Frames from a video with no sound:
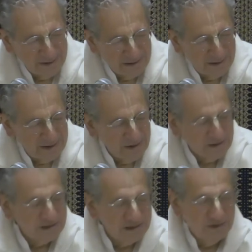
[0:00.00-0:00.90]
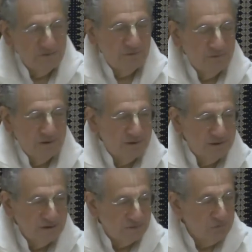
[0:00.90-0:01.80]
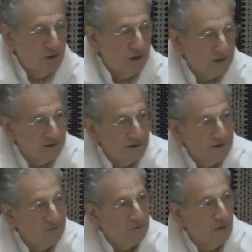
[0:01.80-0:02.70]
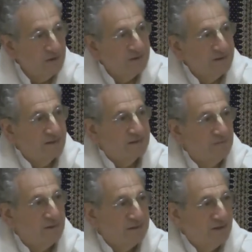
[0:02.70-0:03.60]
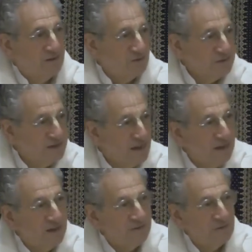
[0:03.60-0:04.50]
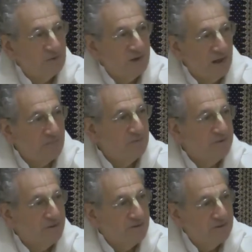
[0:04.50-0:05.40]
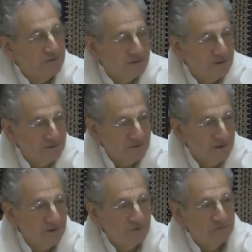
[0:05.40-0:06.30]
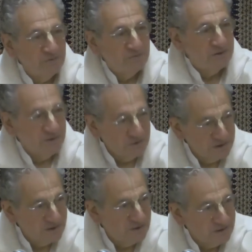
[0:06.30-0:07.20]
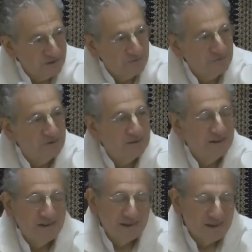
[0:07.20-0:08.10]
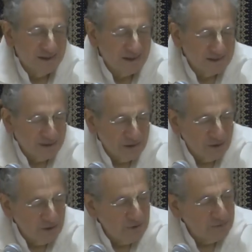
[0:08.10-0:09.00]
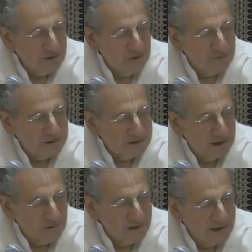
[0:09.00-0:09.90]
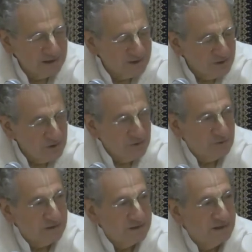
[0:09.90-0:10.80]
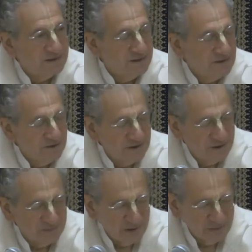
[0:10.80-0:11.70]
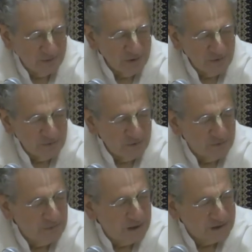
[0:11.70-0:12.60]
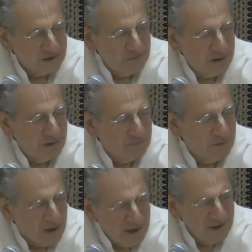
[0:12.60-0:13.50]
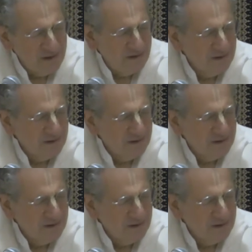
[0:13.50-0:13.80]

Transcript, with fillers: and then he could see from the, this blog that I knew a lot of things about that little town and what happened there, you know, 150 years ago and so forth. So he called me up and he said, I want to get to know you, he said, you know, and I'm, I'm looking for information about my